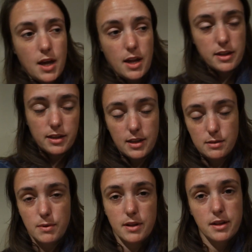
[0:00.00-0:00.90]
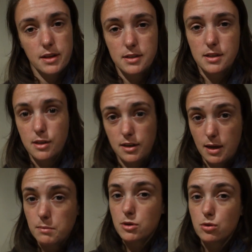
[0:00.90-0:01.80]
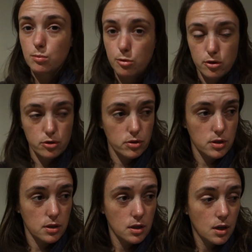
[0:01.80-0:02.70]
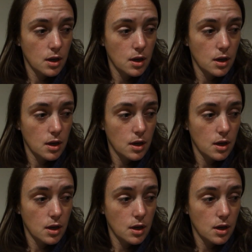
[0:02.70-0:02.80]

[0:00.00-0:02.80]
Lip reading: I think that's one of the things that's going to keep me super interested.